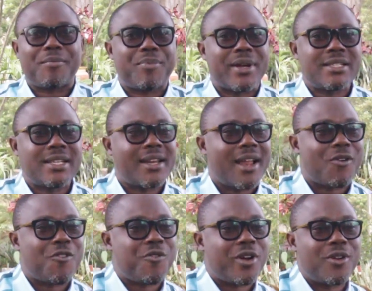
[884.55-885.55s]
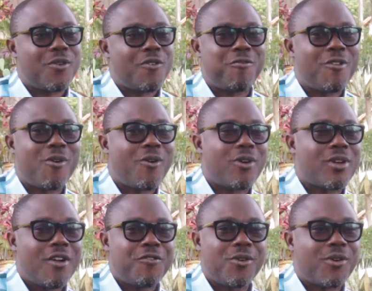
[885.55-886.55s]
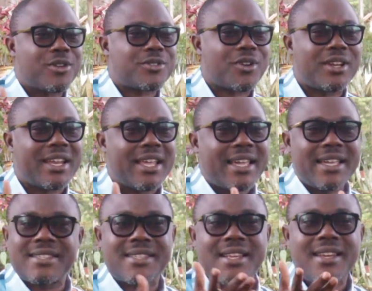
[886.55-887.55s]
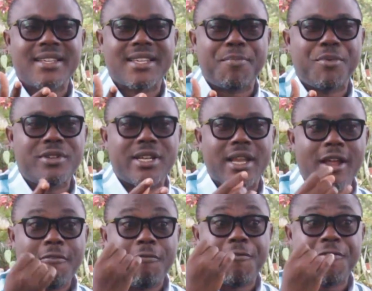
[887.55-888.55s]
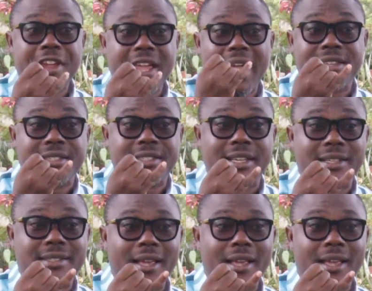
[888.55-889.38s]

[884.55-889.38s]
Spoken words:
President Akufo-Addo could focus on his signature project, FreeSHS.